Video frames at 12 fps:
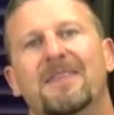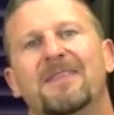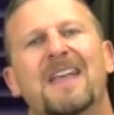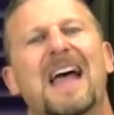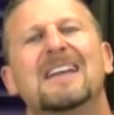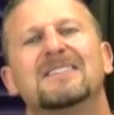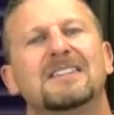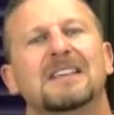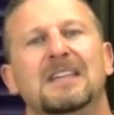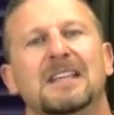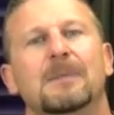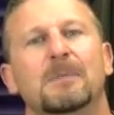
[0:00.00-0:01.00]
That to
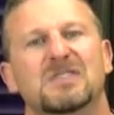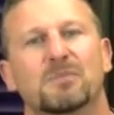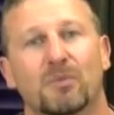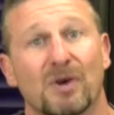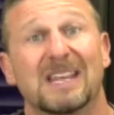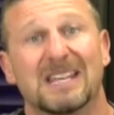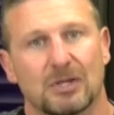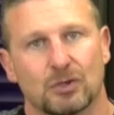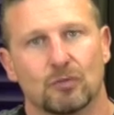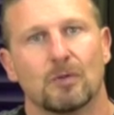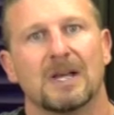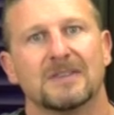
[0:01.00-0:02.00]
him is breaking
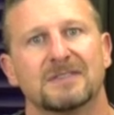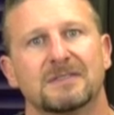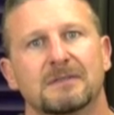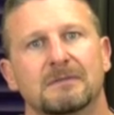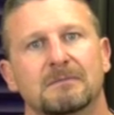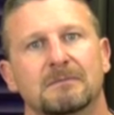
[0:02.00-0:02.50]
trust.